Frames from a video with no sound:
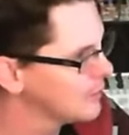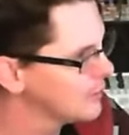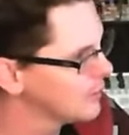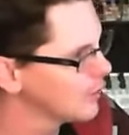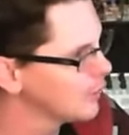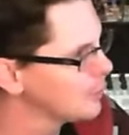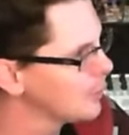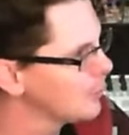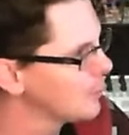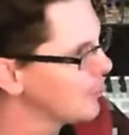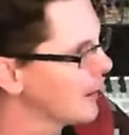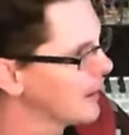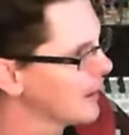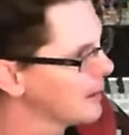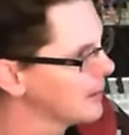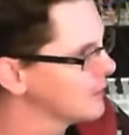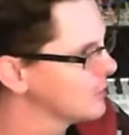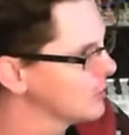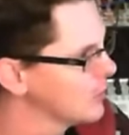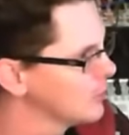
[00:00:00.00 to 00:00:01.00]
going to put my
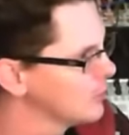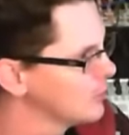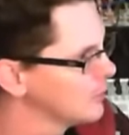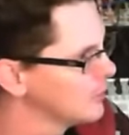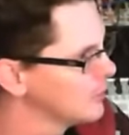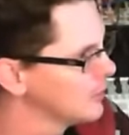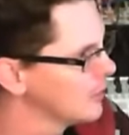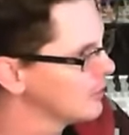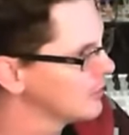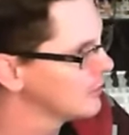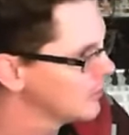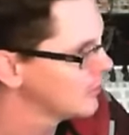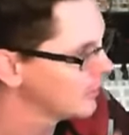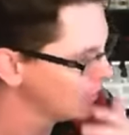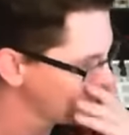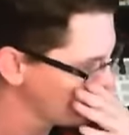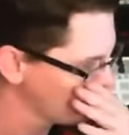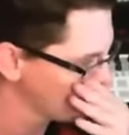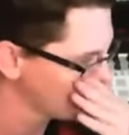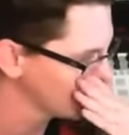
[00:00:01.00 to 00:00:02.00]
hands on them and see
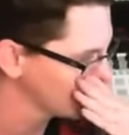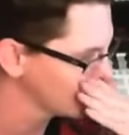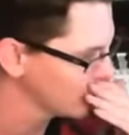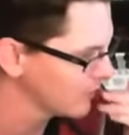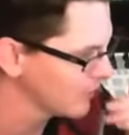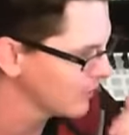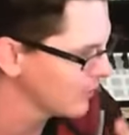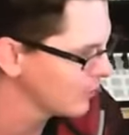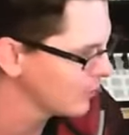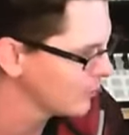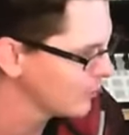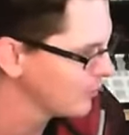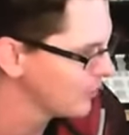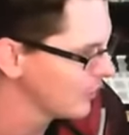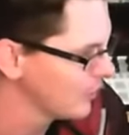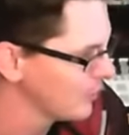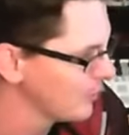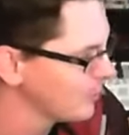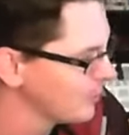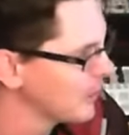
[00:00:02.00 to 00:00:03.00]
if I can,
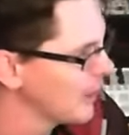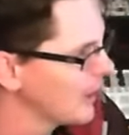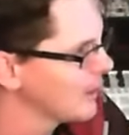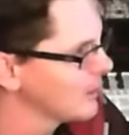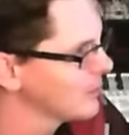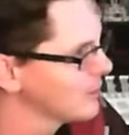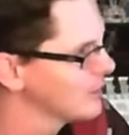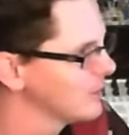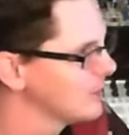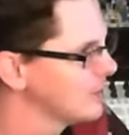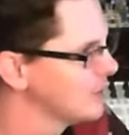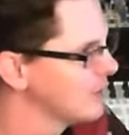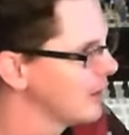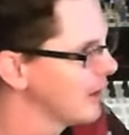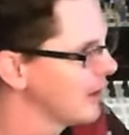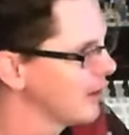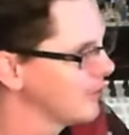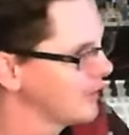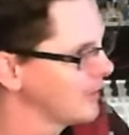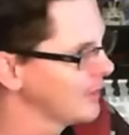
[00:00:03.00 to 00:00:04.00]
feel the platter and
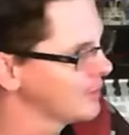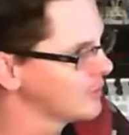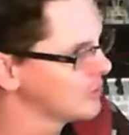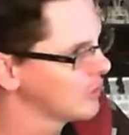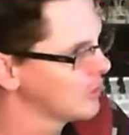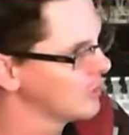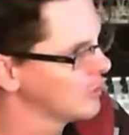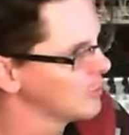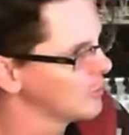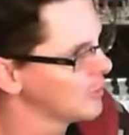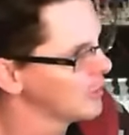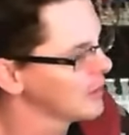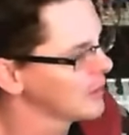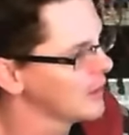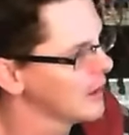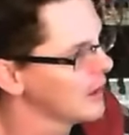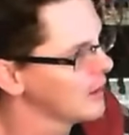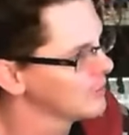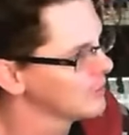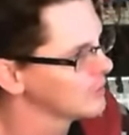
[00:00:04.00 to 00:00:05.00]
how that's all working
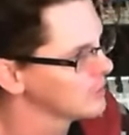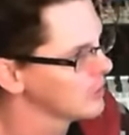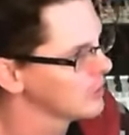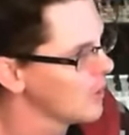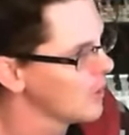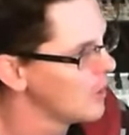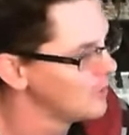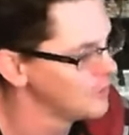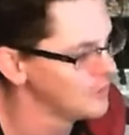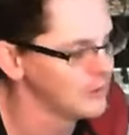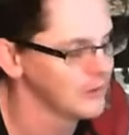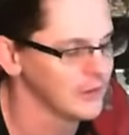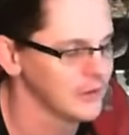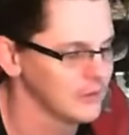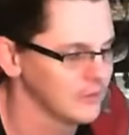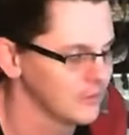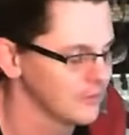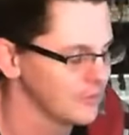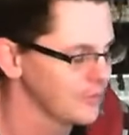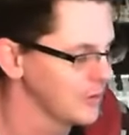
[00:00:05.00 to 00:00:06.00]
out. So hopefully
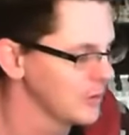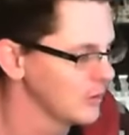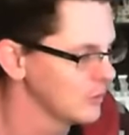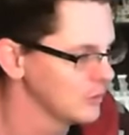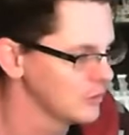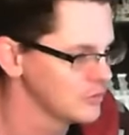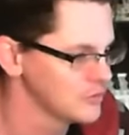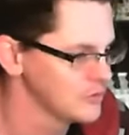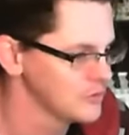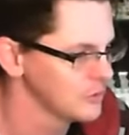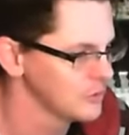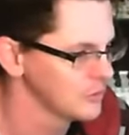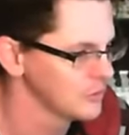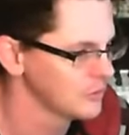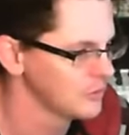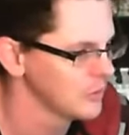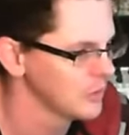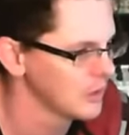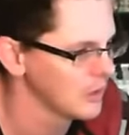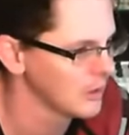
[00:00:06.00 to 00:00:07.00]
it feels true
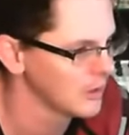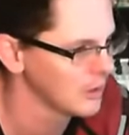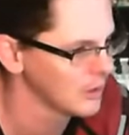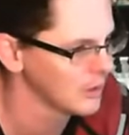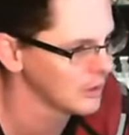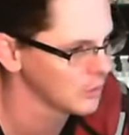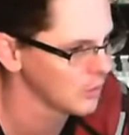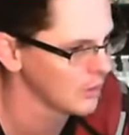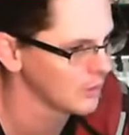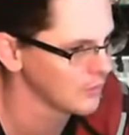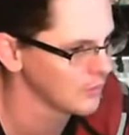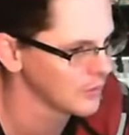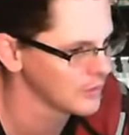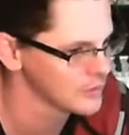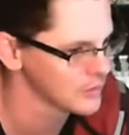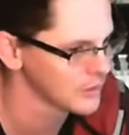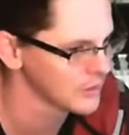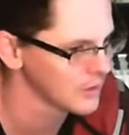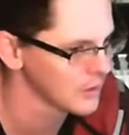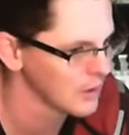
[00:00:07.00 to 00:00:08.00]
to a
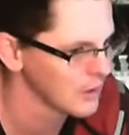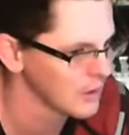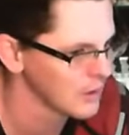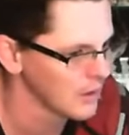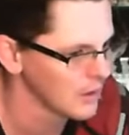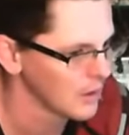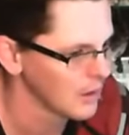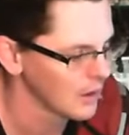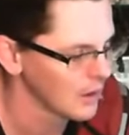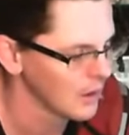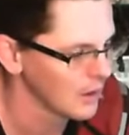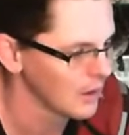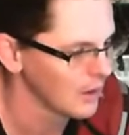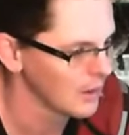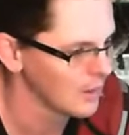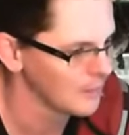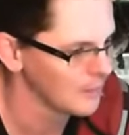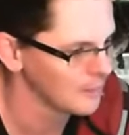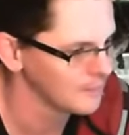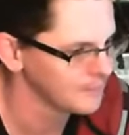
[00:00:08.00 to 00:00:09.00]
1200.
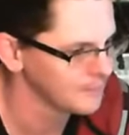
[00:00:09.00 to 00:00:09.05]
Um,